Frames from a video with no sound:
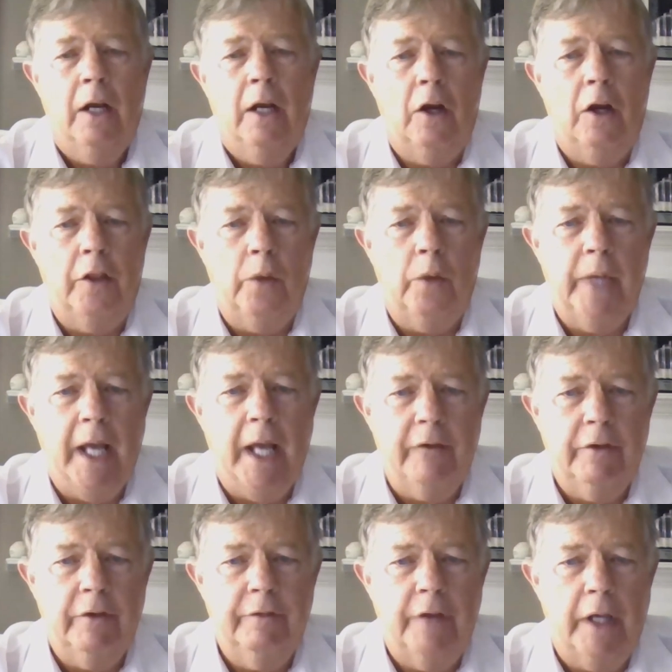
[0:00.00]
And although we
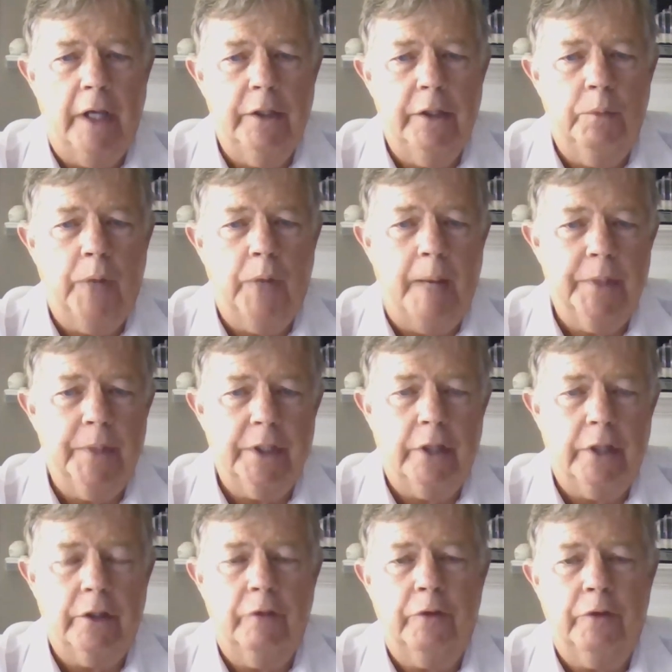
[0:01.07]
have a value
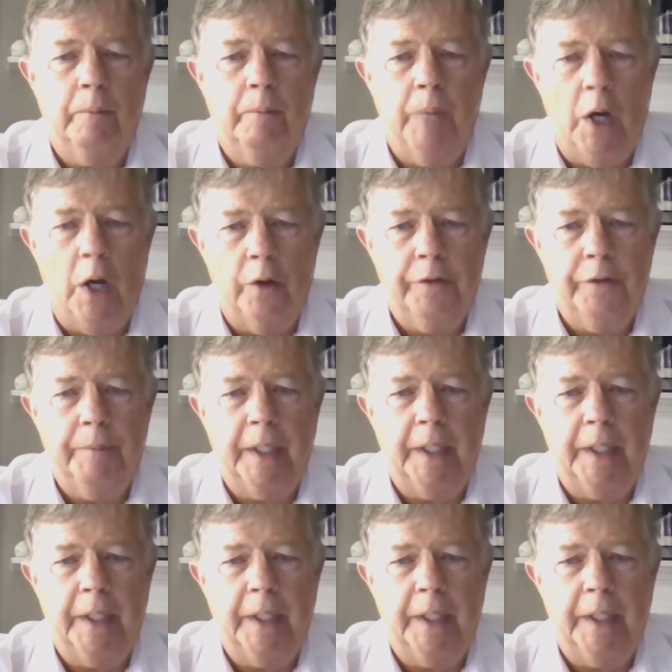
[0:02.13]
proposition for both,